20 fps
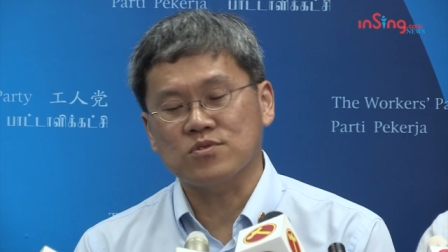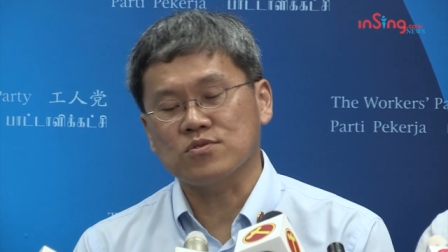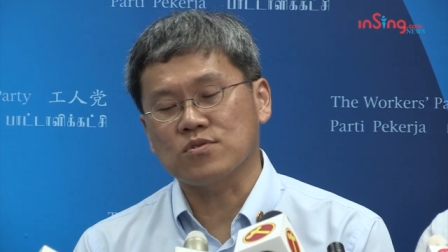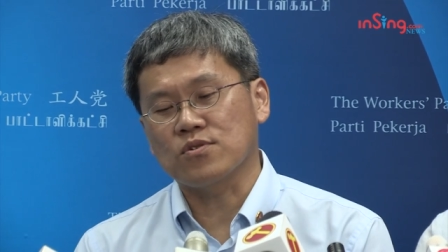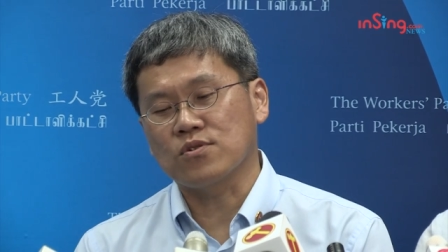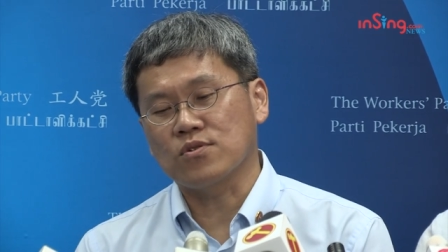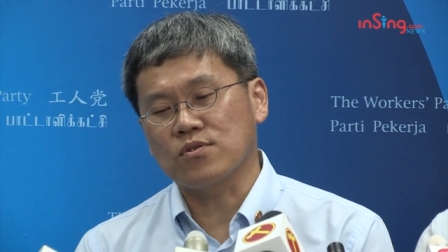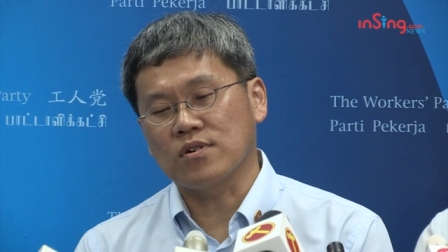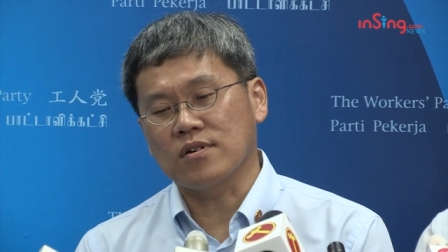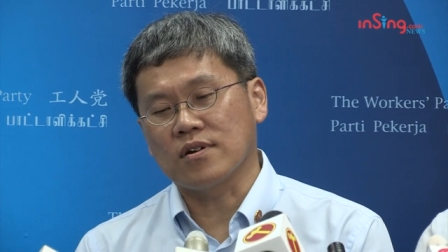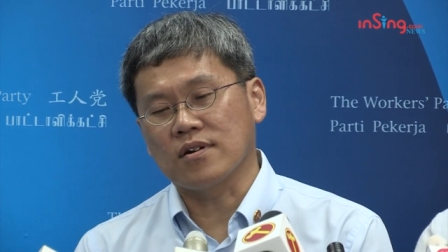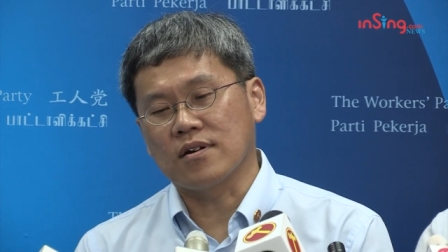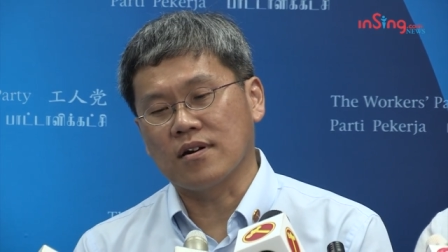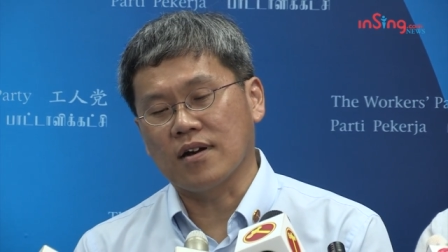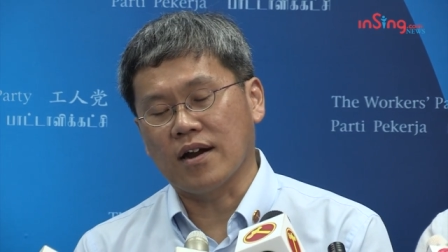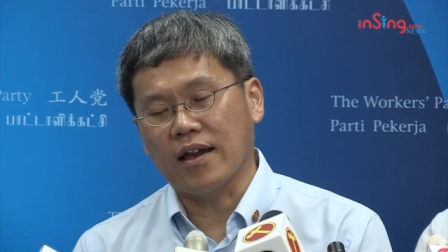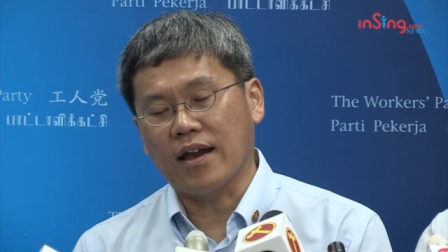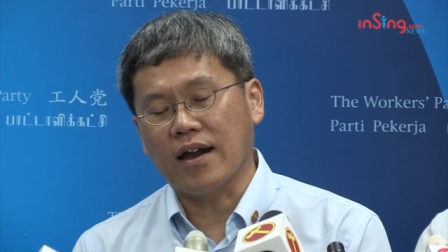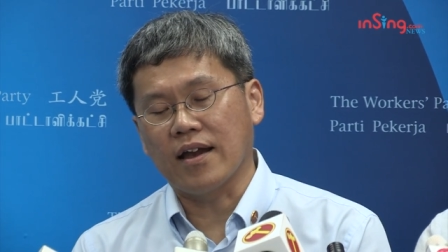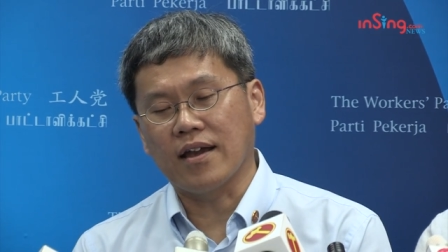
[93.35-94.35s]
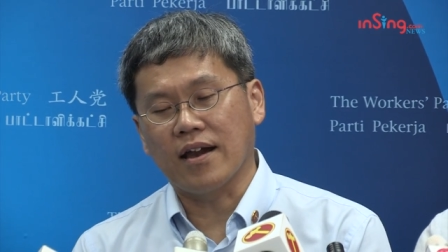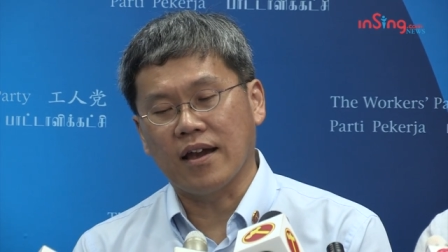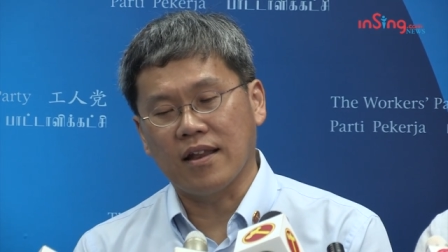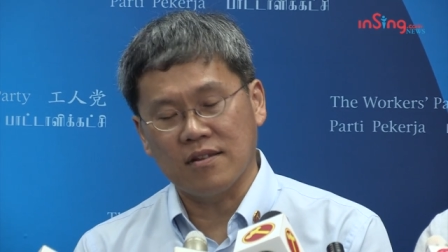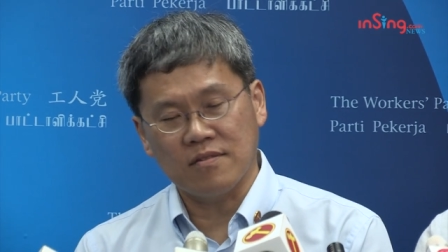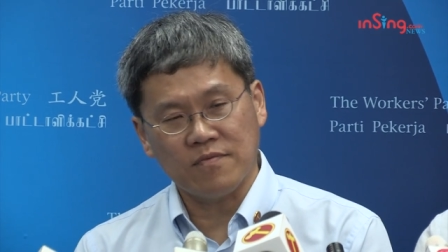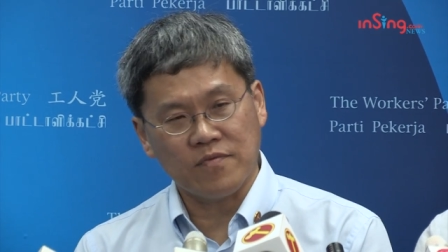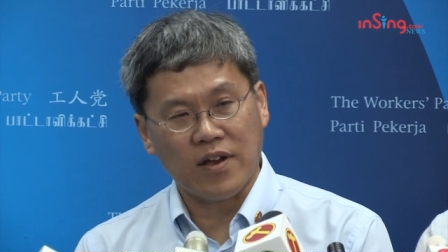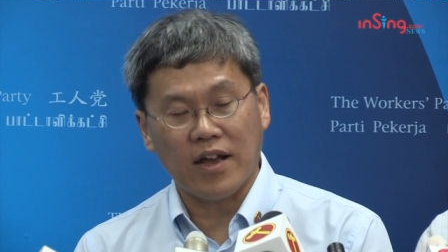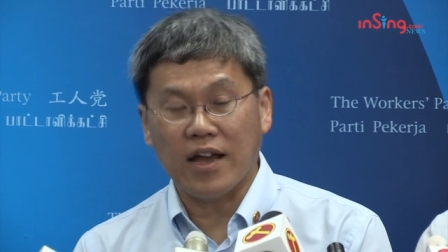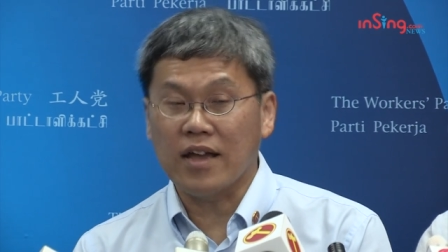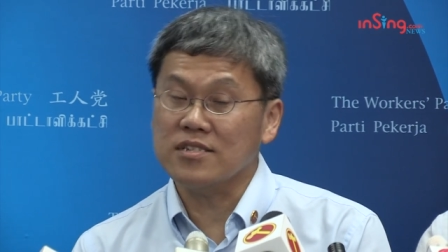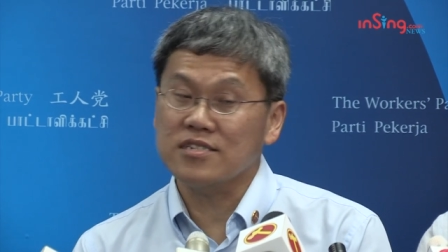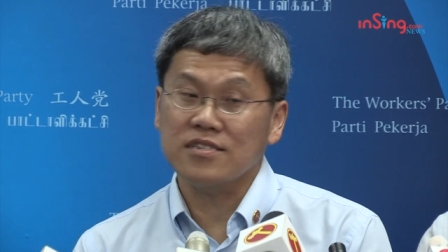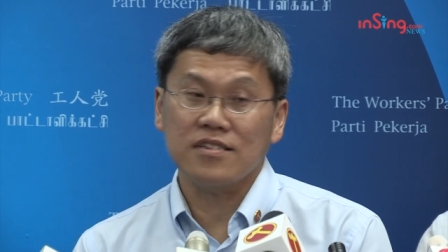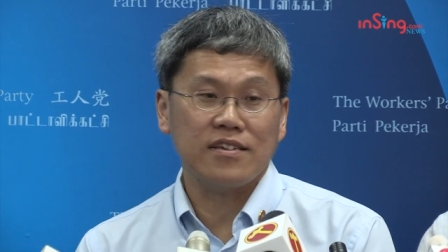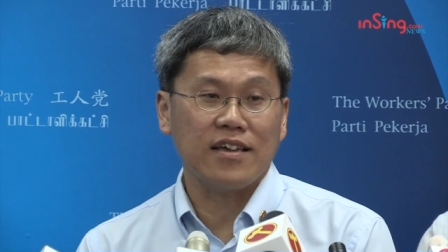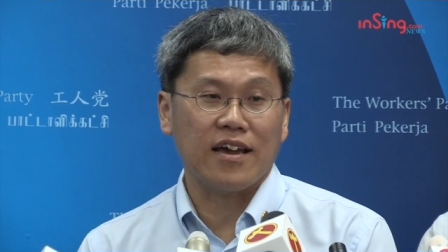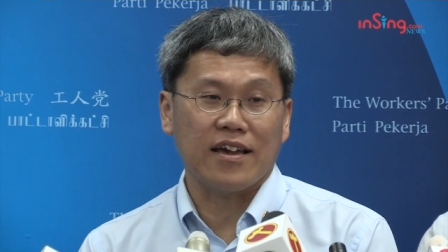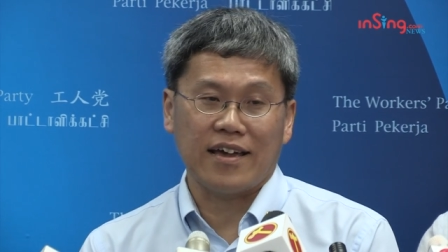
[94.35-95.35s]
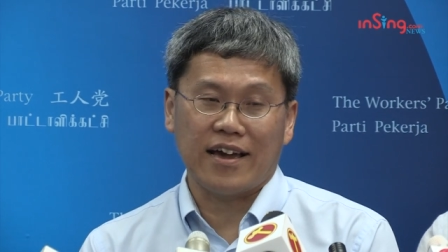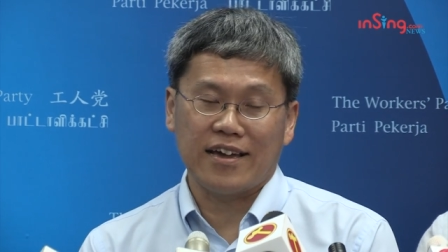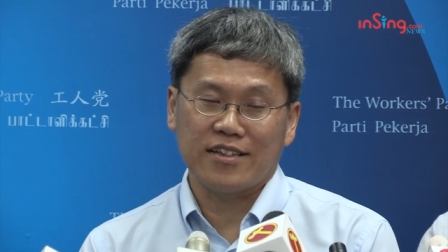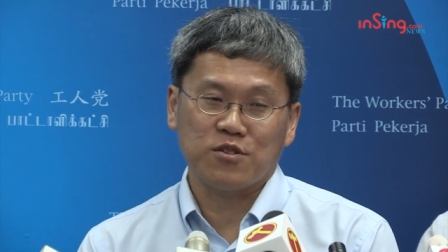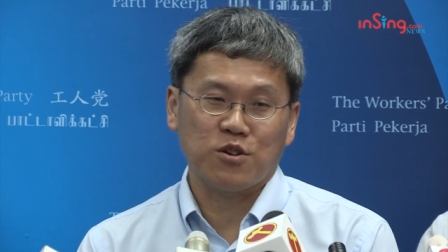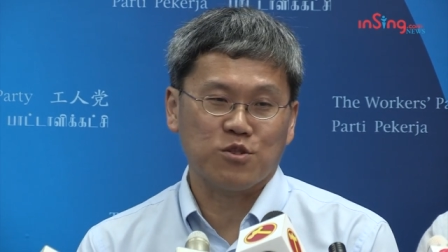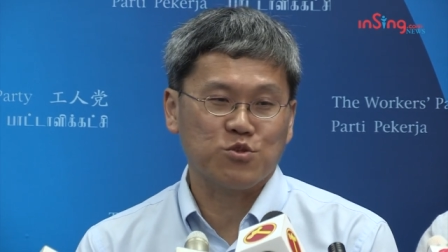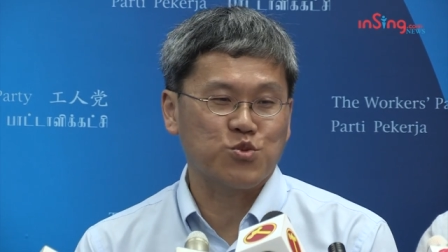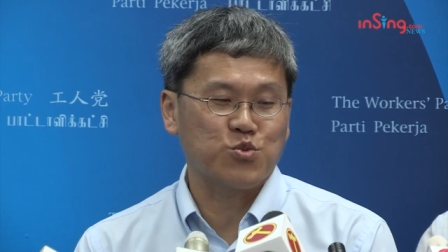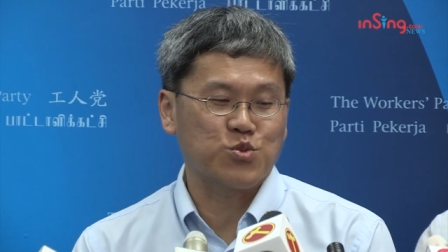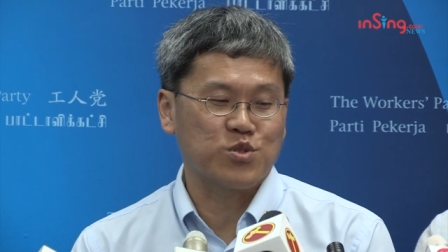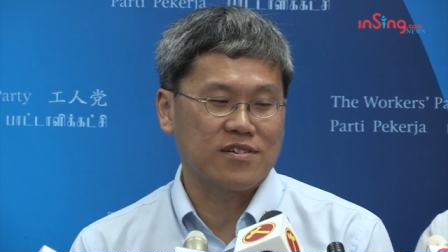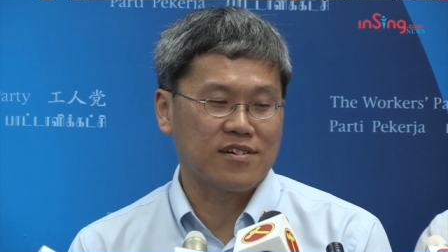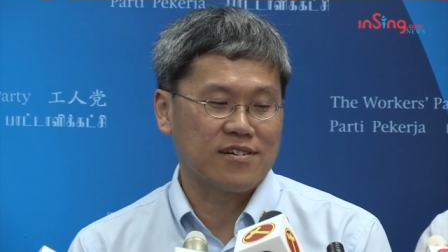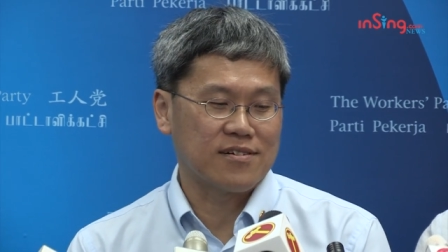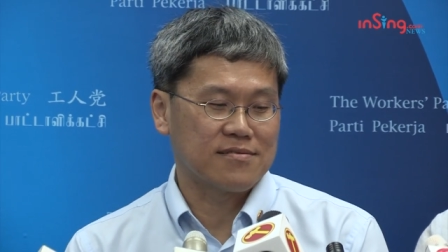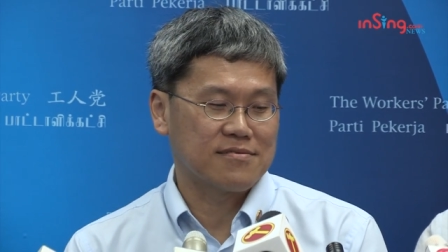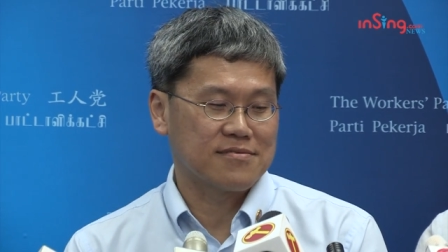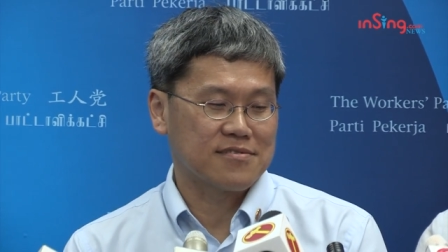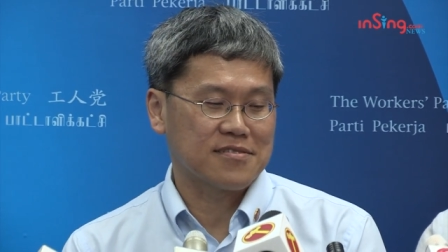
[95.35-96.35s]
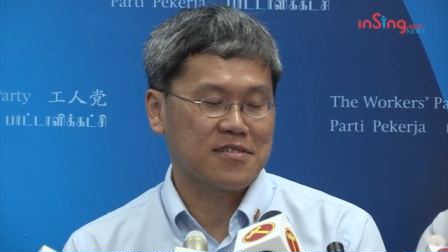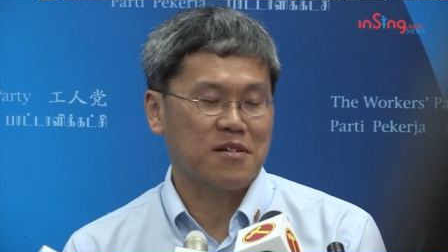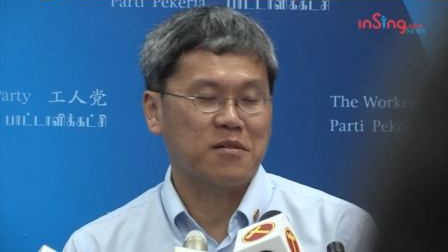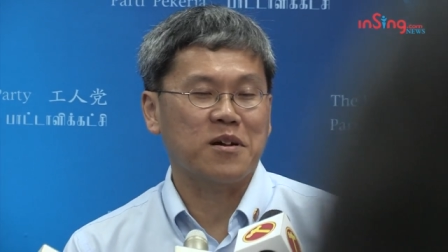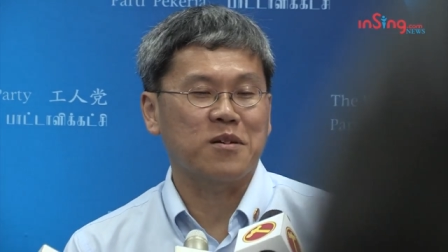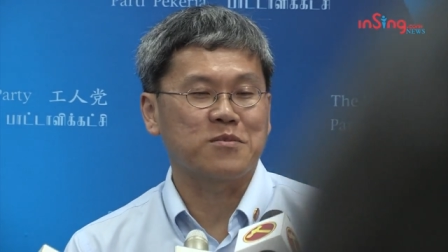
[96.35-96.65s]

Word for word: So uh, I, I, I learned by actually I, I talked to the, the town